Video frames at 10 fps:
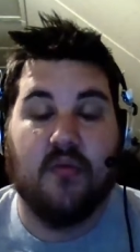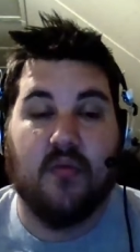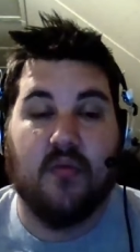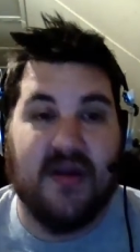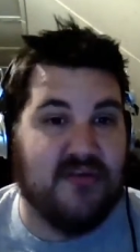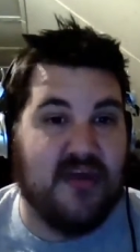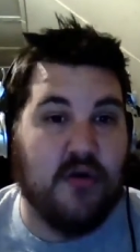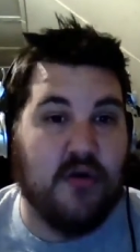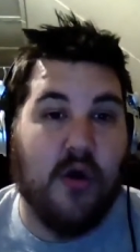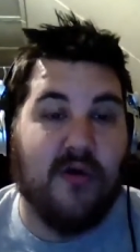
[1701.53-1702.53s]
whenever they
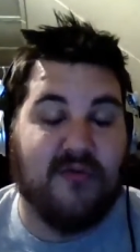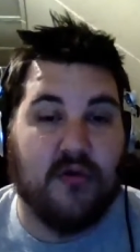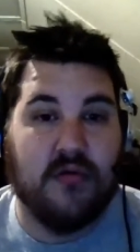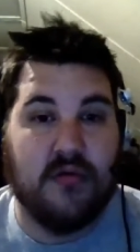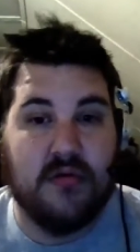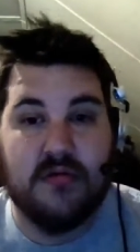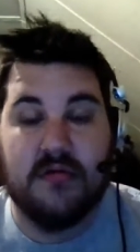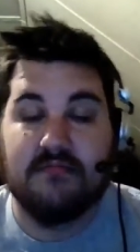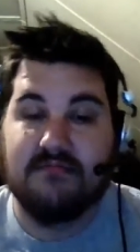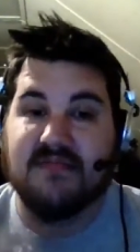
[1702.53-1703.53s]
go over,
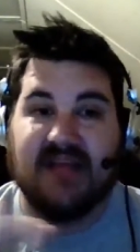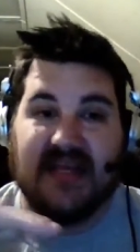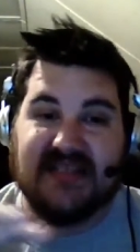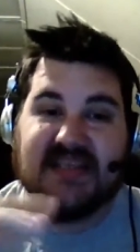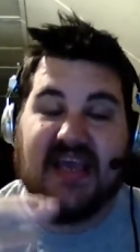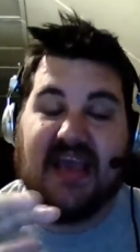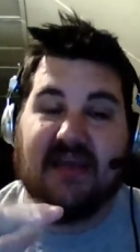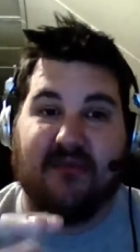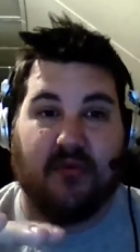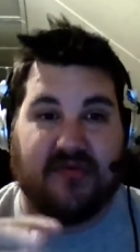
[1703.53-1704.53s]
let's say
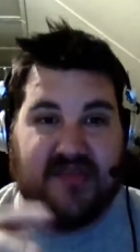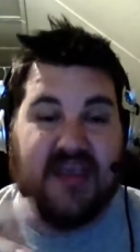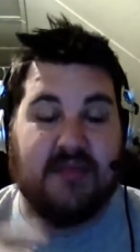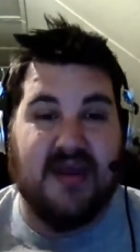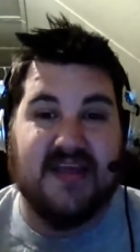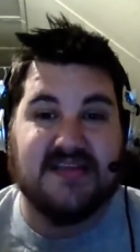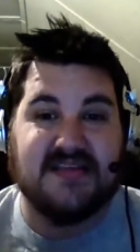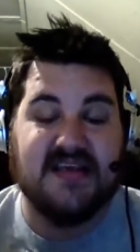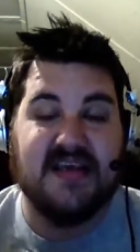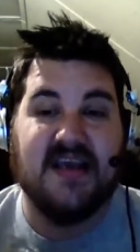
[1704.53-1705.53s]
14
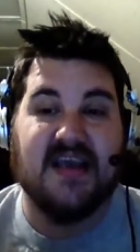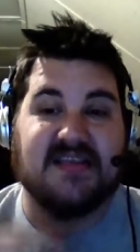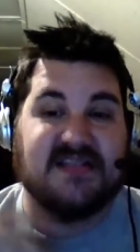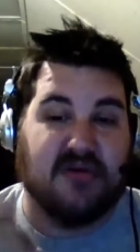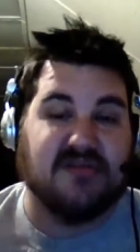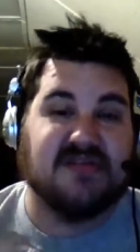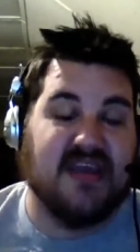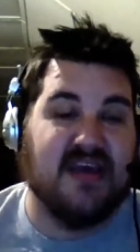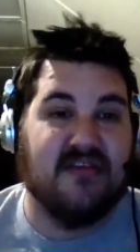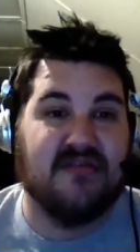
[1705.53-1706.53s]
minutes, it starts to
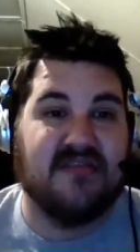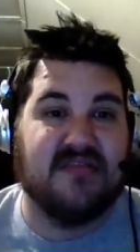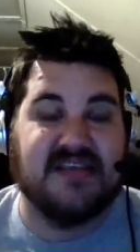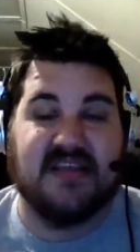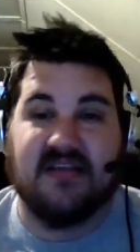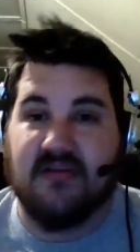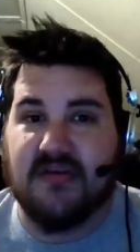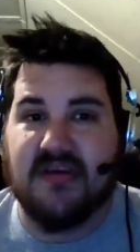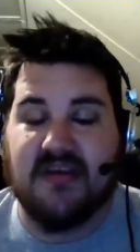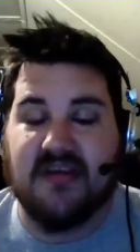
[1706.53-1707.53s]
get a little dicey. The
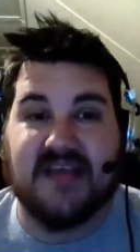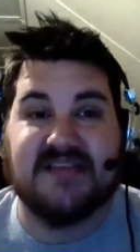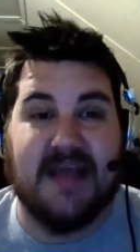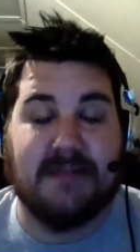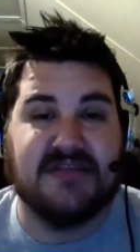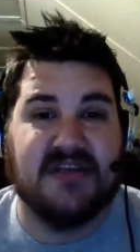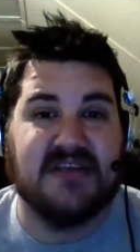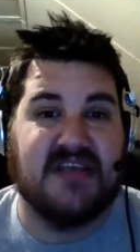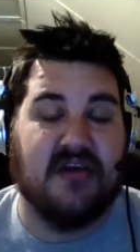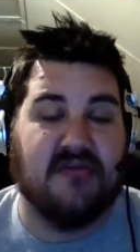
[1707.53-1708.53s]
only exception is
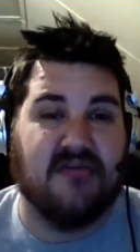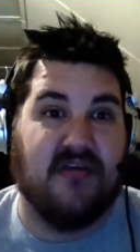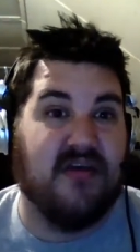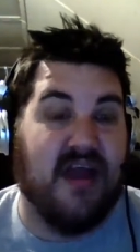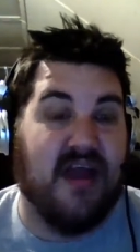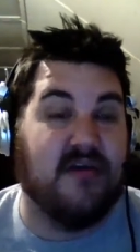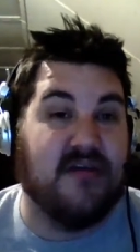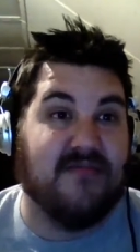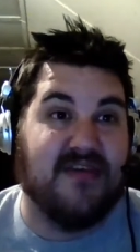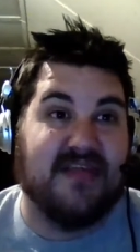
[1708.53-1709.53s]
the Undertaker, and I don't
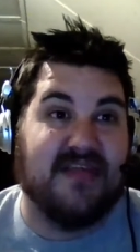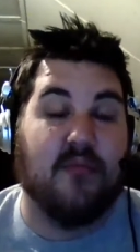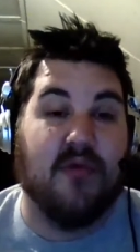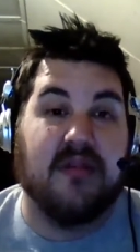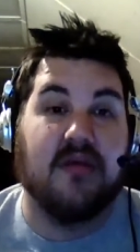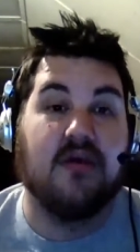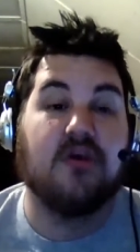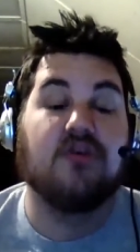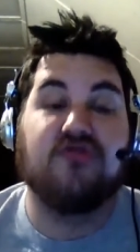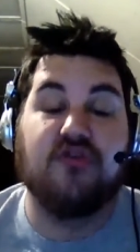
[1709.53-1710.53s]
even think that went
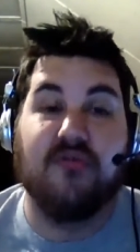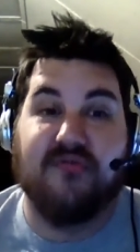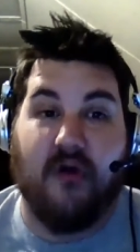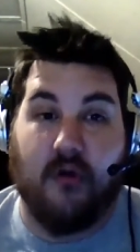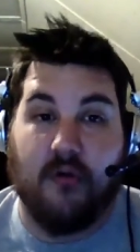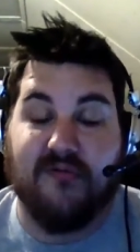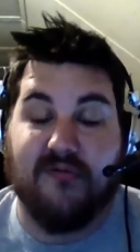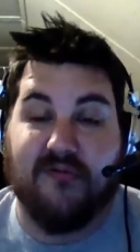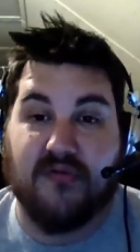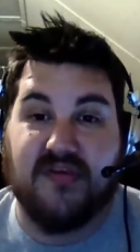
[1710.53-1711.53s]
too far over
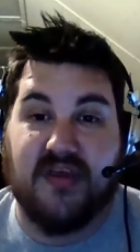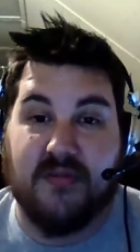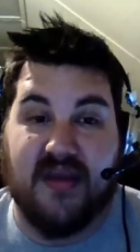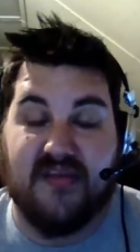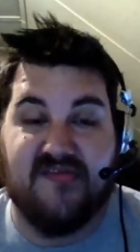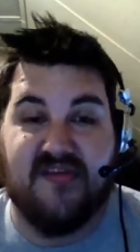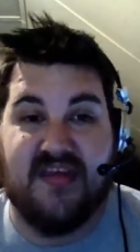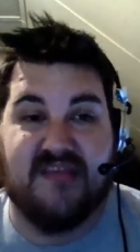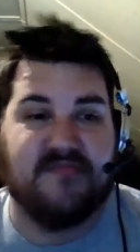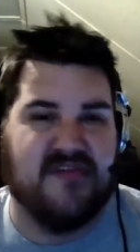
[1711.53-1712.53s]
14 minutes, and
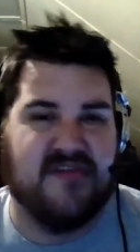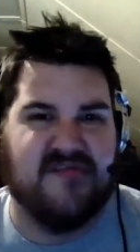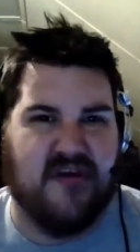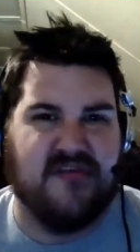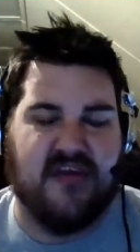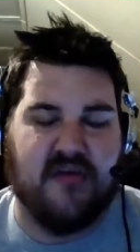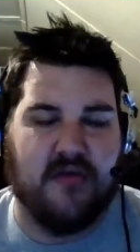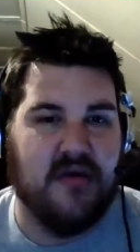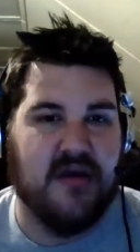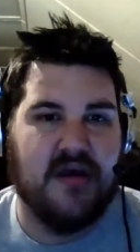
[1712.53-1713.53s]
that's because the
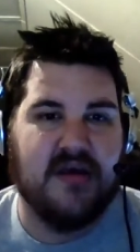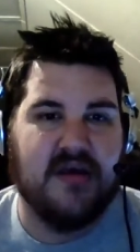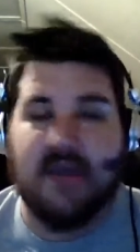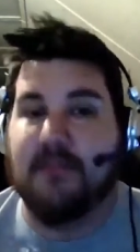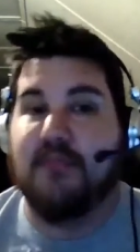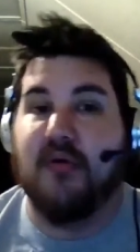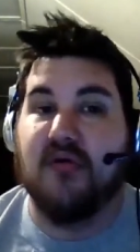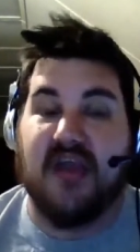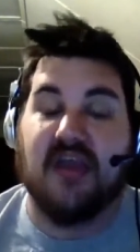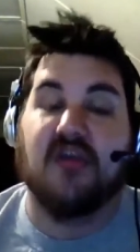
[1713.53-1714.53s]
Undertaker can
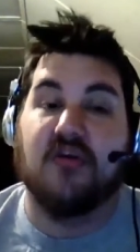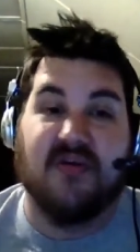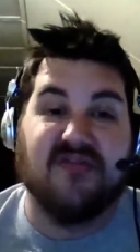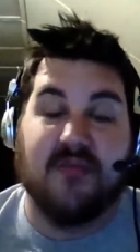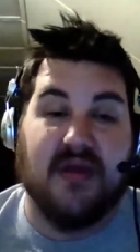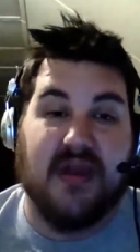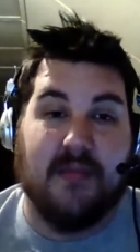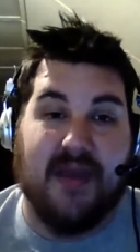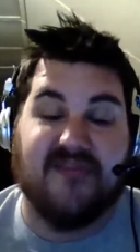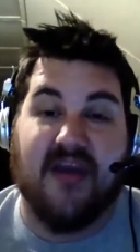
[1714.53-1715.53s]
pull a good WrestleMania
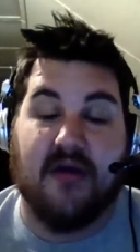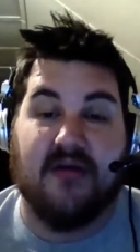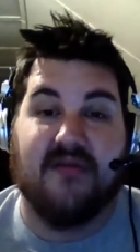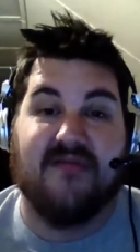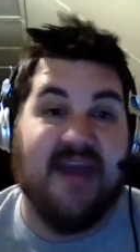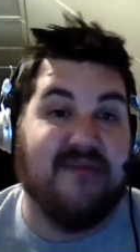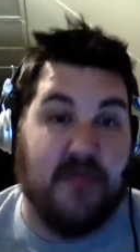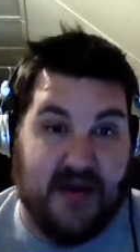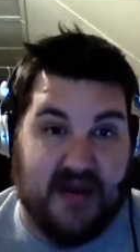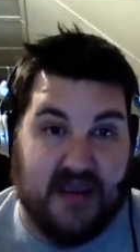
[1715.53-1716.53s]
match out of
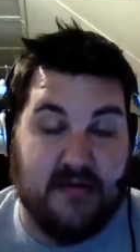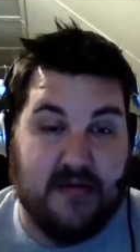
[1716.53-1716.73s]
everybody.